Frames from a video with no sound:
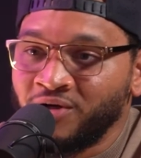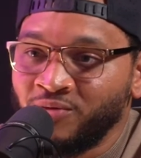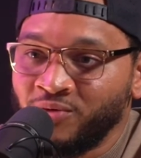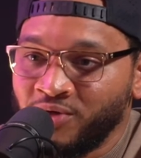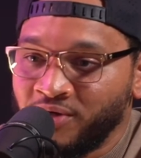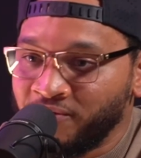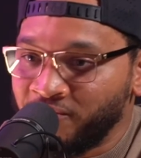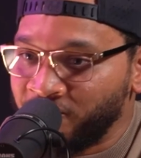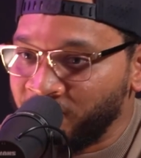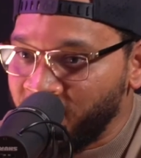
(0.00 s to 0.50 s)
We're
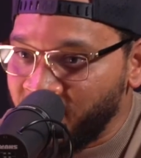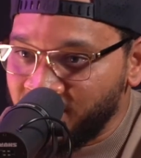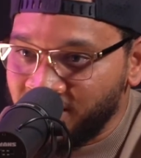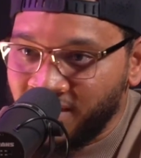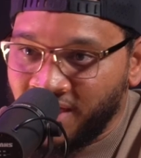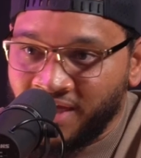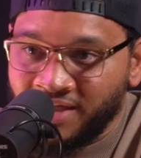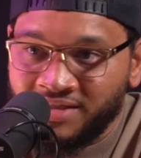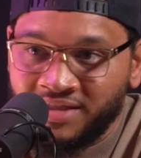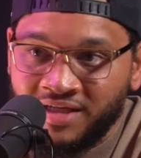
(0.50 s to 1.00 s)
going to
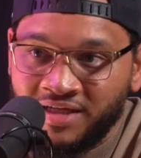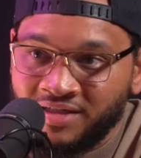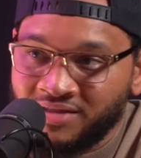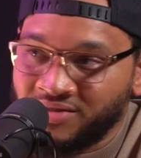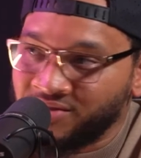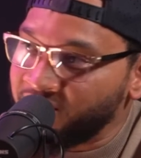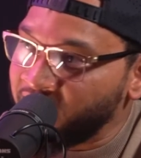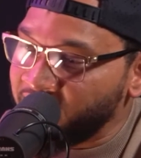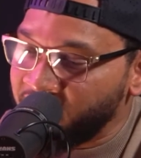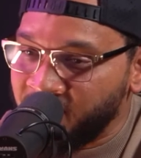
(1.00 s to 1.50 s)
franchise that,
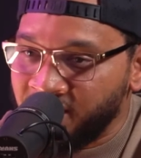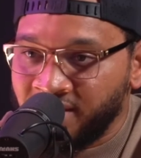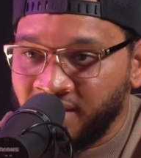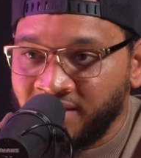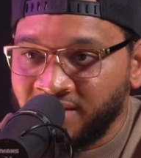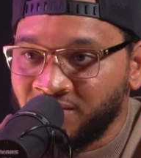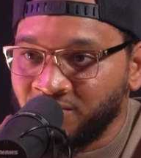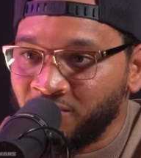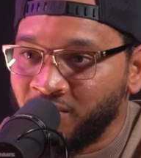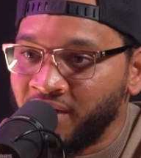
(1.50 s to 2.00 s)
take that
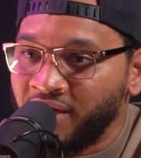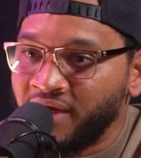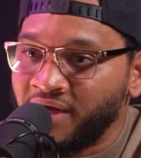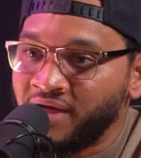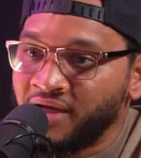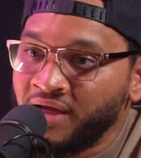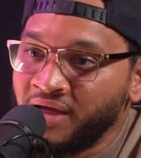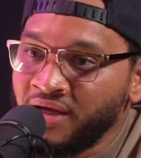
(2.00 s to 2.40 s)
nationwide.